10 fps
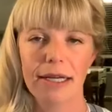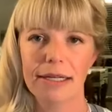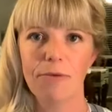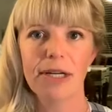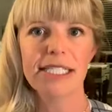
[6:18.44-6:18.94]

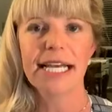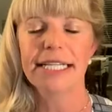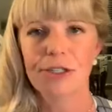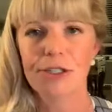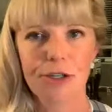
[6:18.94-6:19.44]
what
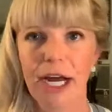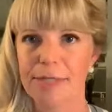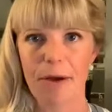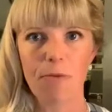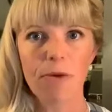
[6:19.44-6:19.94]
size is your
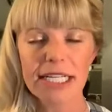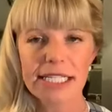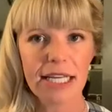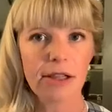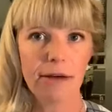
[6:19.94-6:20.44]
husband? What does
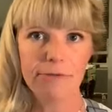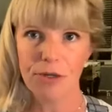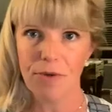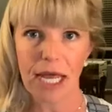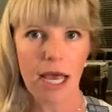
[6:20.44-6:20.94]
he love
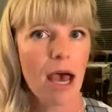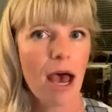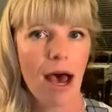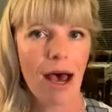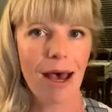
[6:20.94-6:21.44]
doing?
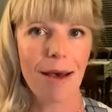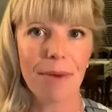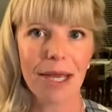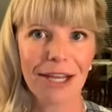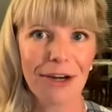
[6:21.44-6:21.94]

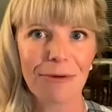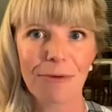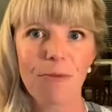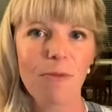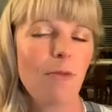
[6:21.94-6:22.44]
You know,
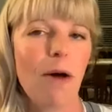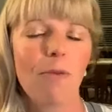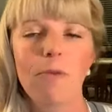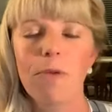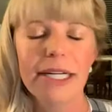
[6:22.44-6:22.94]

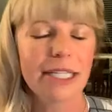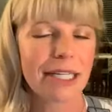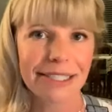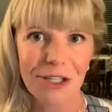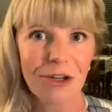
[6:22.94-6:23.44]
what
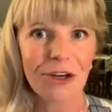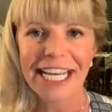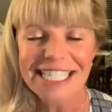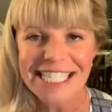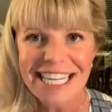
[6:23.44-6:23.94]
do your
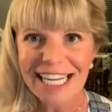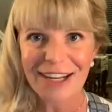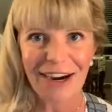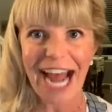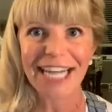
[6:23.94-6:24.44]
kids need in
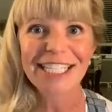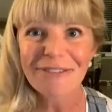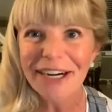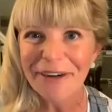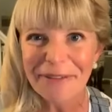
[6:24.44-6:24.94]
their
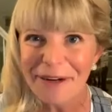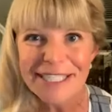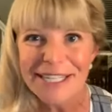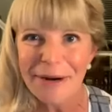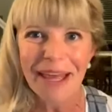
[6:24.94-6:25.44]
activewear
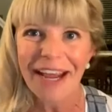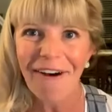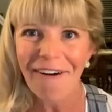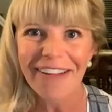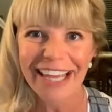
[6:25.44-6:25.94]
wardrobe? Like,
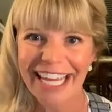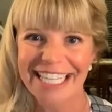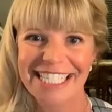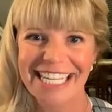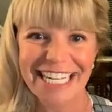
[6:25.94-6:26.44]
all
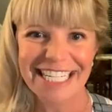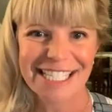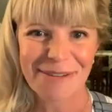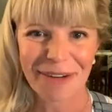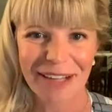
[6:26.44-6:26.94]
kids need
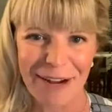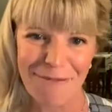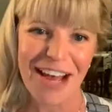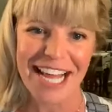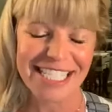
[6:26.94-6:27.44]
some really
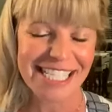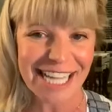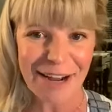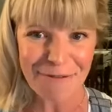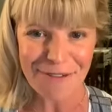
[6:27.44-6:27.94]
fun
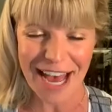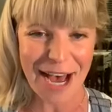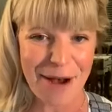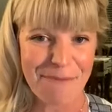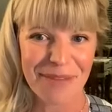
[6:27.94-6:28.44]
stuff,
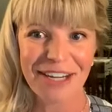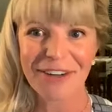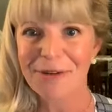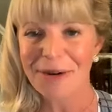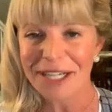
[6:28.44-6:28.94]
you
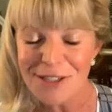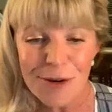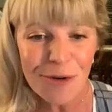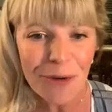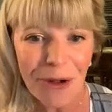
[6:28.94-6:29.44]
know, to wear to
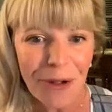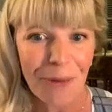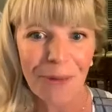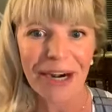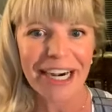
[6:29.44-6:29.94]
school
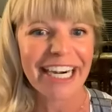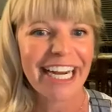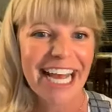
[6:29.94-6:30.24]
or